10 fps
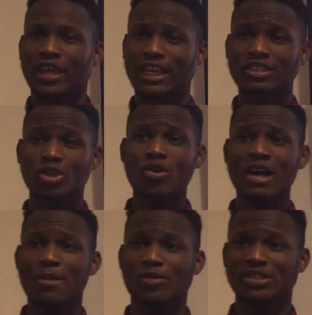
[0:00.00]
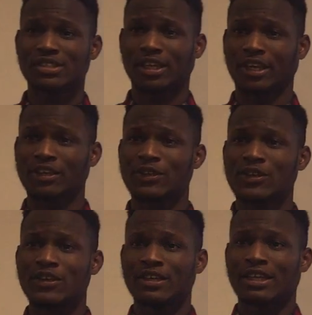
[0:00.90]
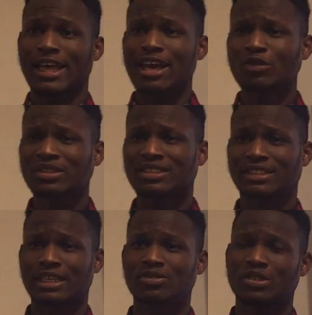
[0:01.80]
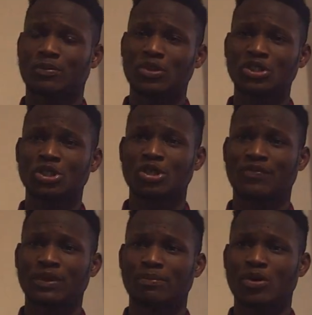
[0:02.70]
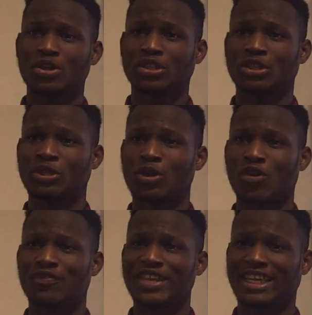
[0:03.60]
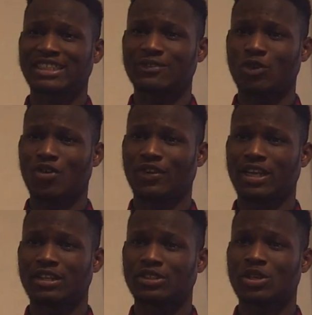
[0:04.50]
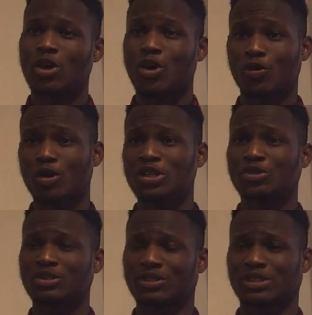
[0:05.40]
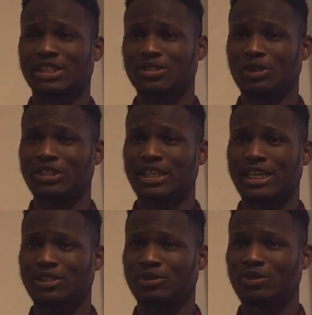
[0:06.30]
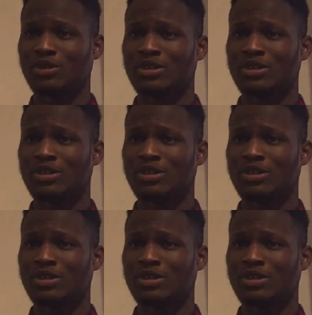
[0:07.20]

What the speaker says: In talk, I must say, equity settled the position of the burden of negative covenant running to the successor in title.